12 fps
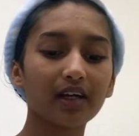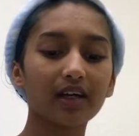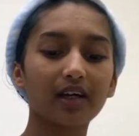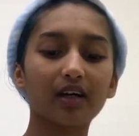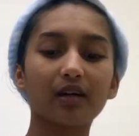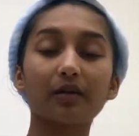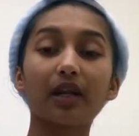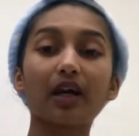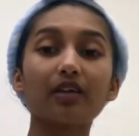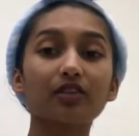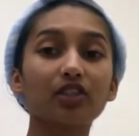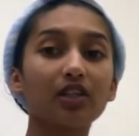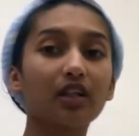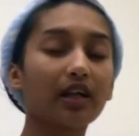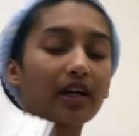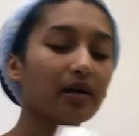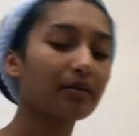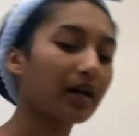And I have She
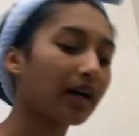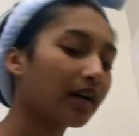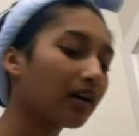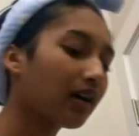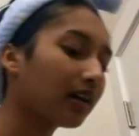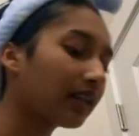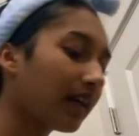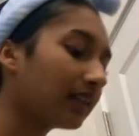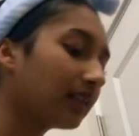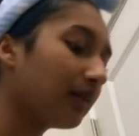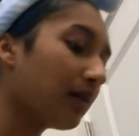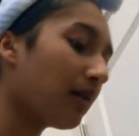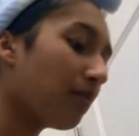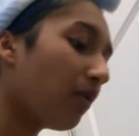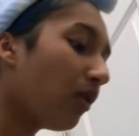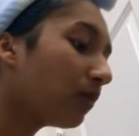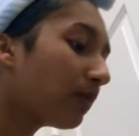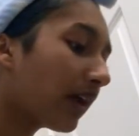Glam. I got like the
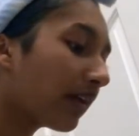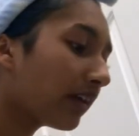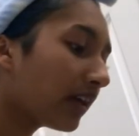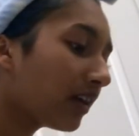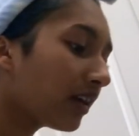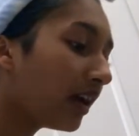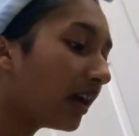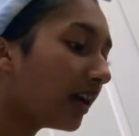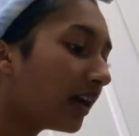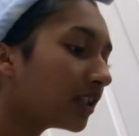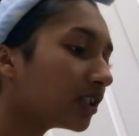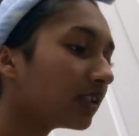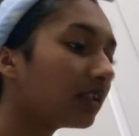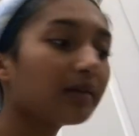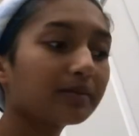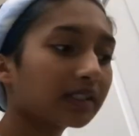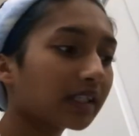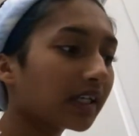Bold Berry
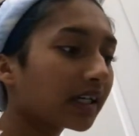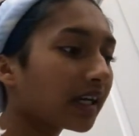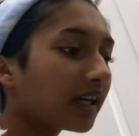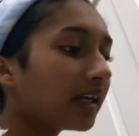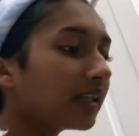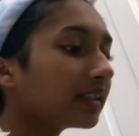lipstick, and